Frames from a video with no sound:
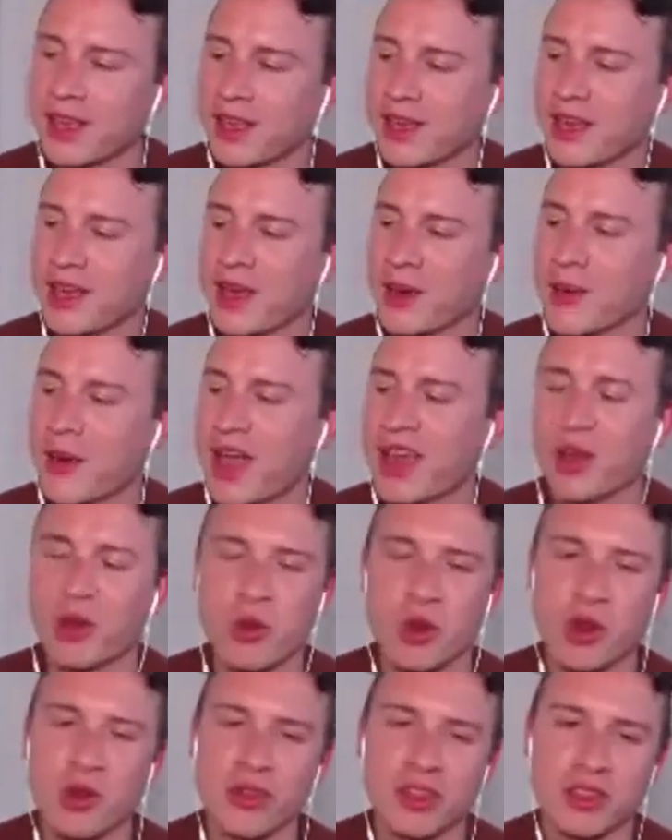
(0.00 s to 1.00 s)
I don't
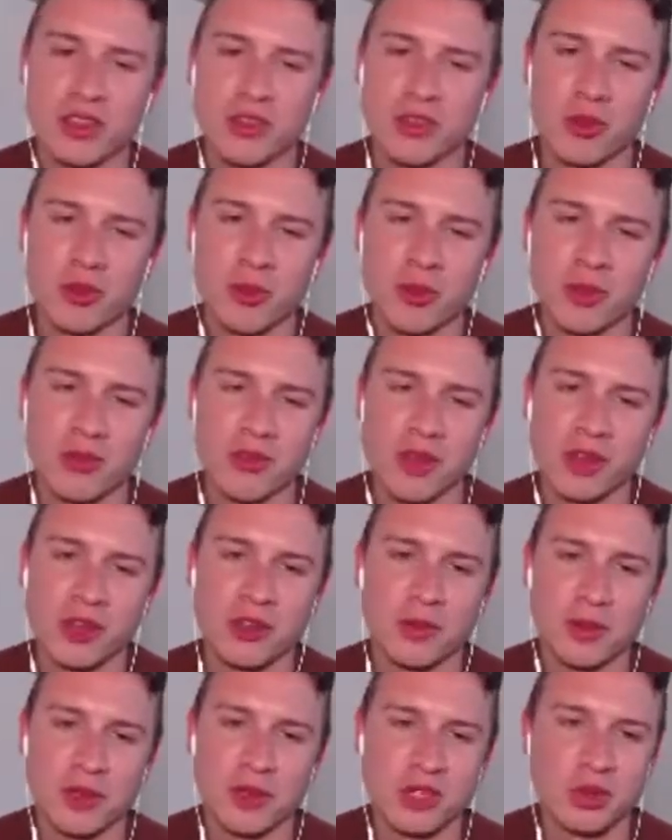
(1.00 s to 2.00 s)
know if that's ever been found
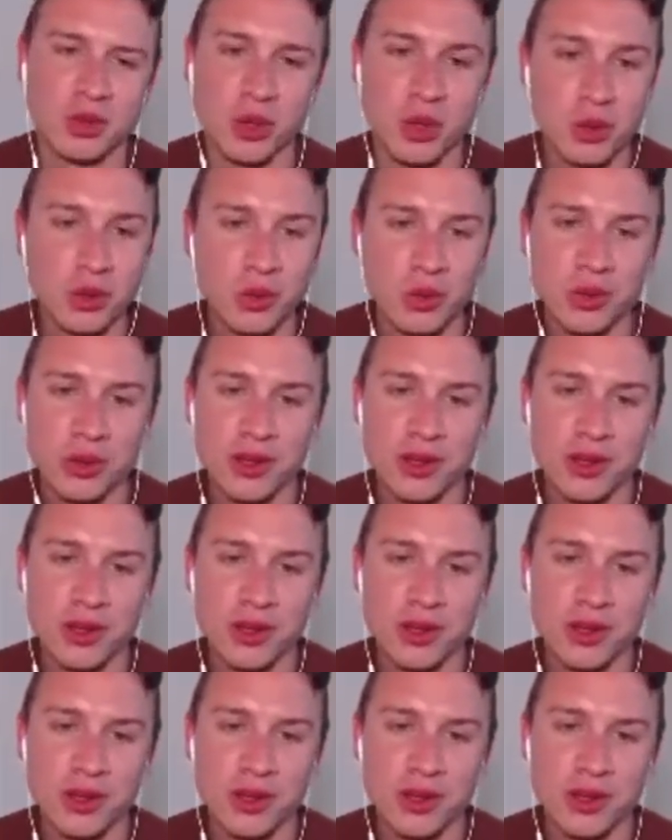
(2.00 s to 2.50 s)
to be true.